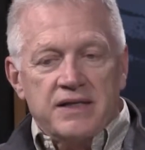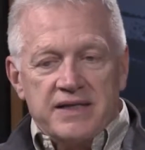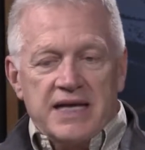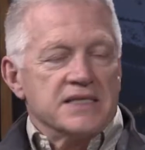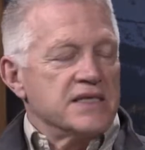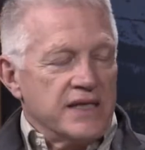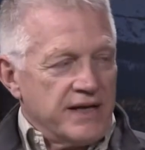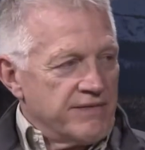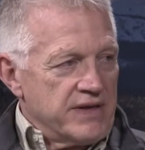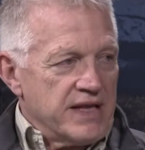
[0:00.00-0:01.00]
density
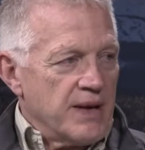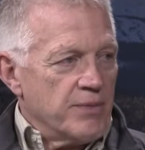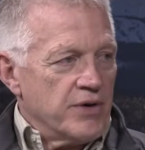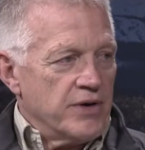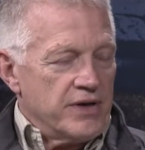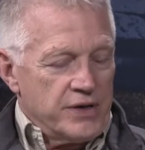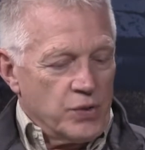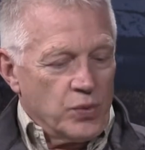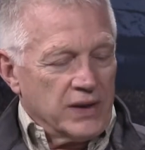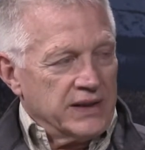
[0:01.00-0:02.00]
of the neighborhood and a
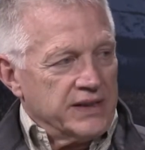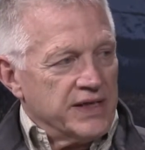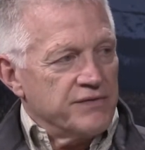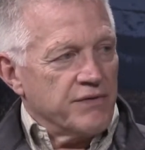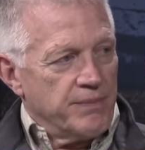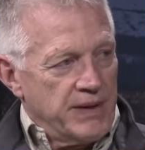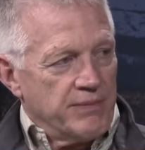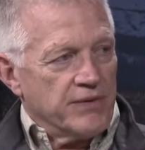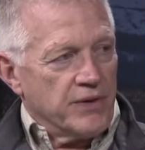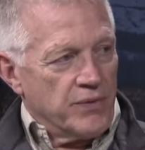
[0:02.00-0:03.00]
willingness for
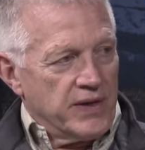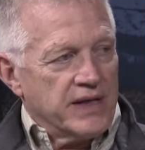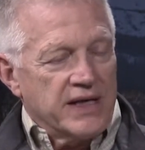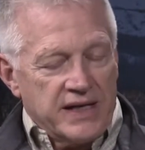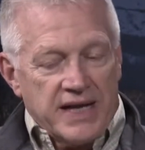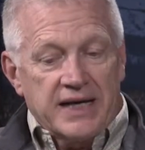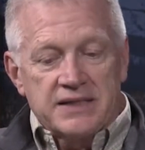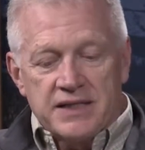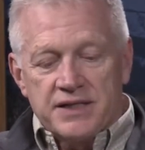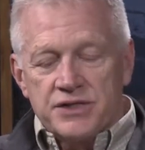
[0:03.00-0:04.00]
people that want to
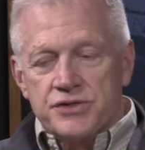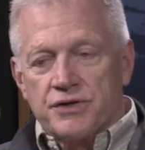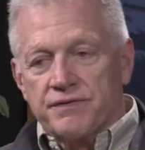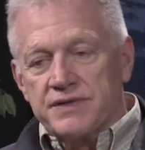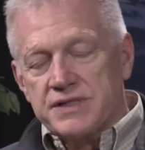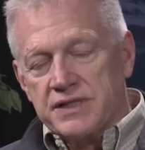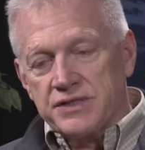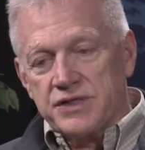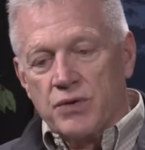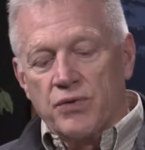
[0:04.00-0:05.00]
connect to this service.
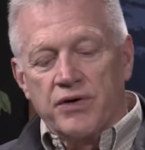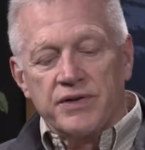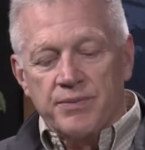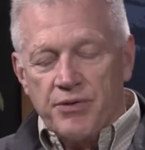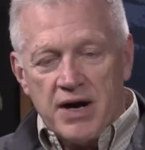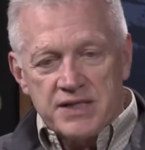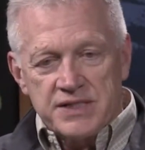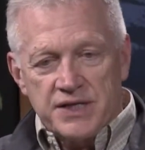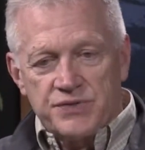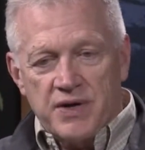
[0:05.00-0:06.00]
And so we're in the
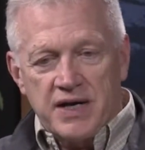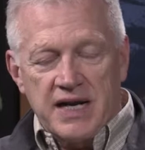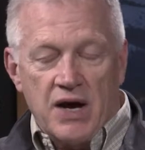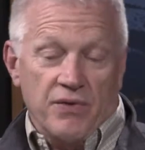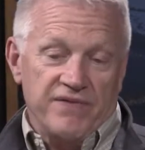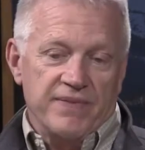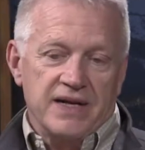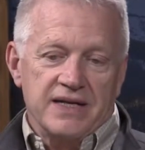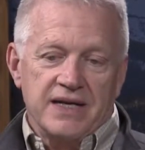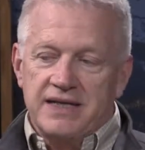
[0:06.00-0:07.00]
process right now. We've been
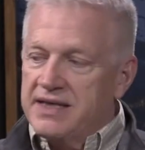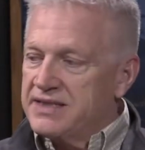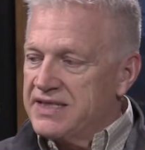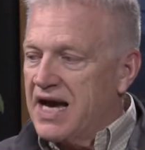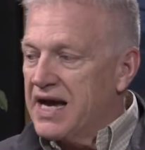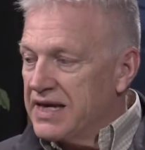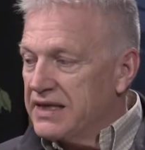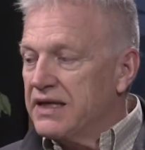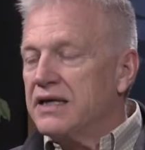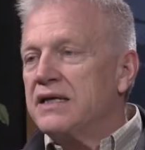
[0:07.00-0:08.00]
in a
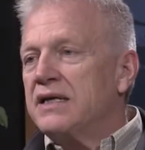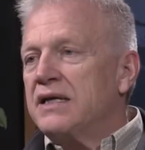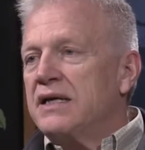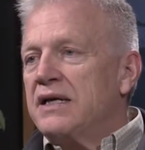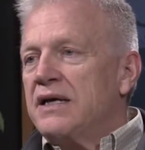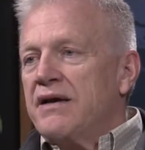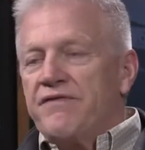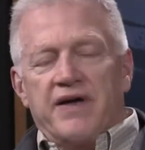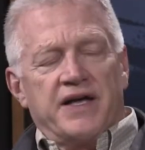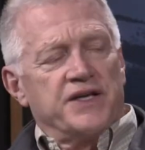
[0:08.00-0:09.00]
design
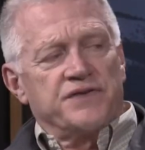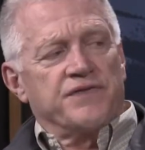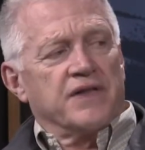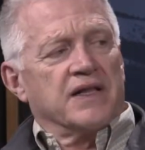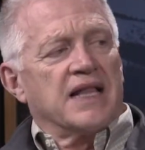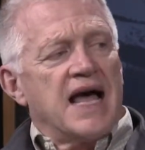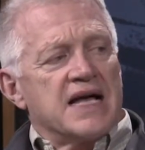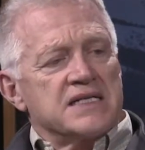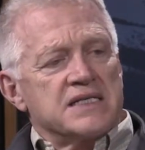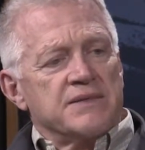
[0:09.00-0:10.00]
phase for the
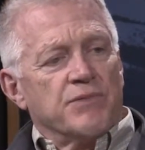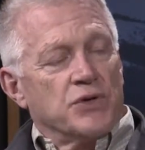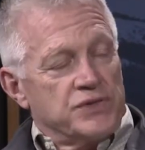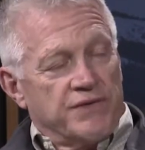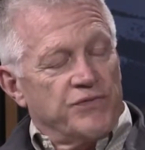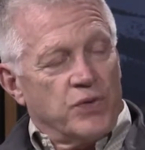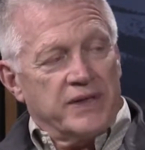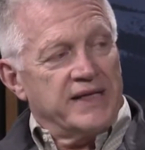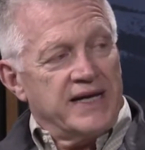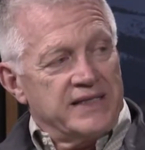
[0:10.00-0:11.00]
last most of
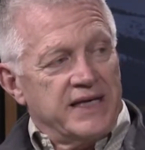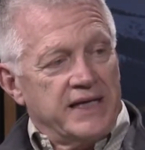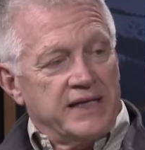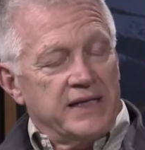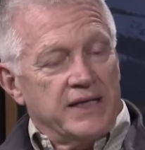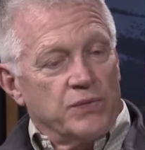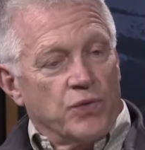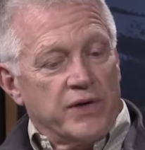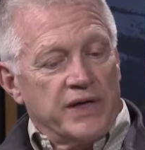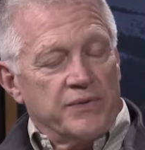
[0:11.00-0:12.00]
2018 and
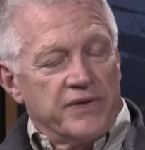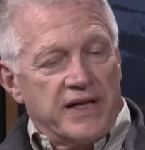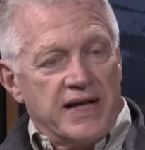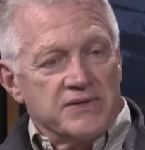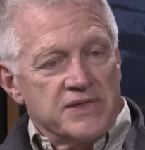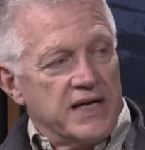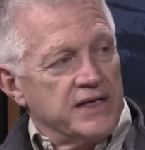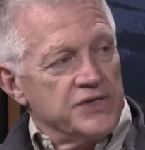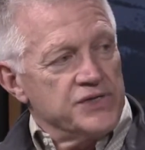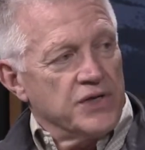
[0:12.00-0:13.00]
working with an outside
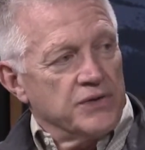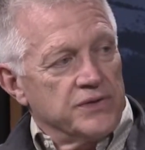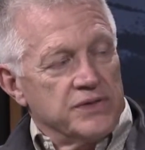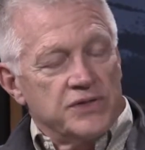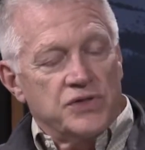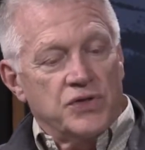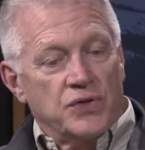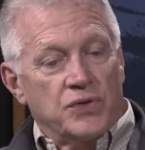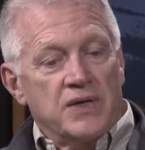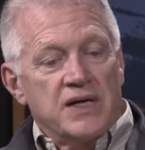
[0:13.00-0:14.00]
consultant to
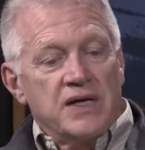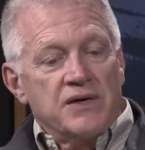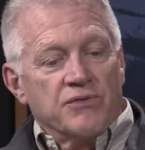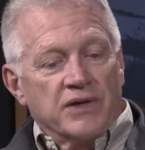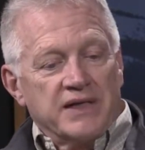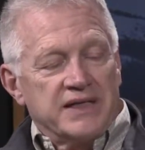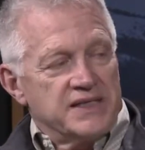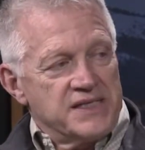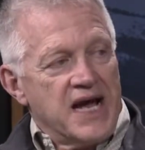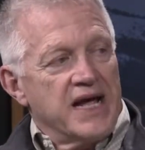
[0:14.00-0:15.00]
mm -hmm. really
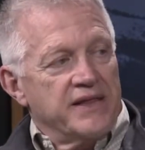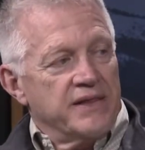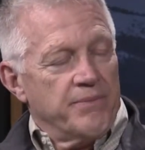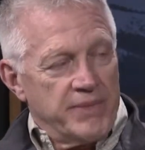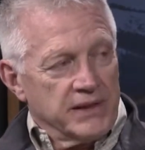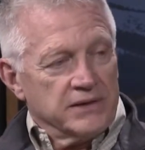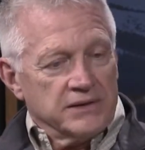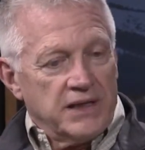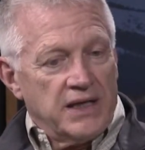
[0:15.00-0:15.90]
design the build